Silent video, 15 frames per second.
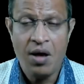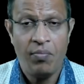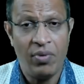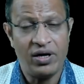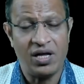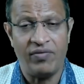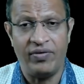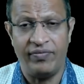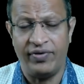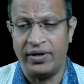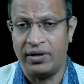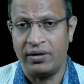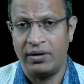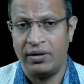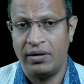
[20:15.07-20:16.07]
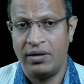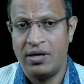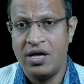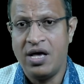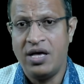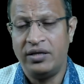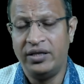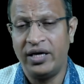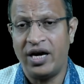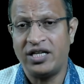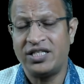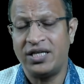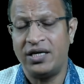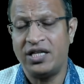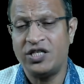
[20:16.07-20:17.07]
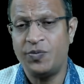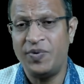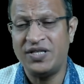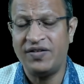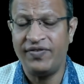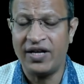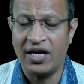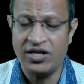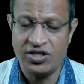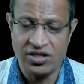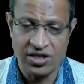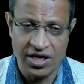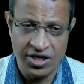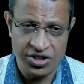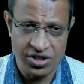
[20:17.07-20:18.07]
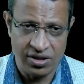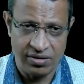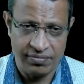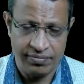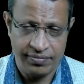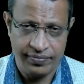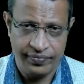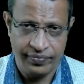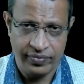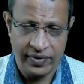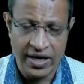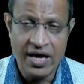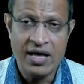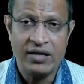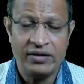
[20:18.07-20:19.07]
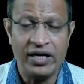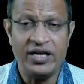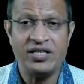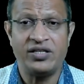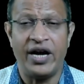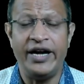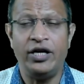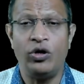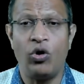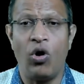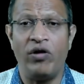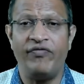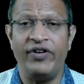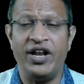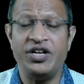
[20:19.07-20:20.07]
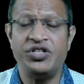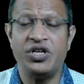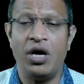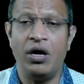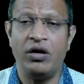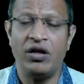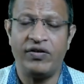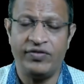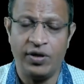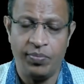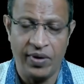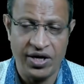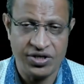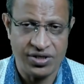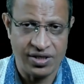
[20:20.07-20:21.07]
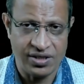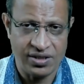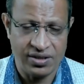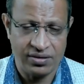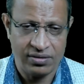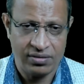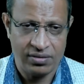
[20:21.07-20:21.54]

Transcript: but however there are certain specific legislation that is right to confidentiality of the patients.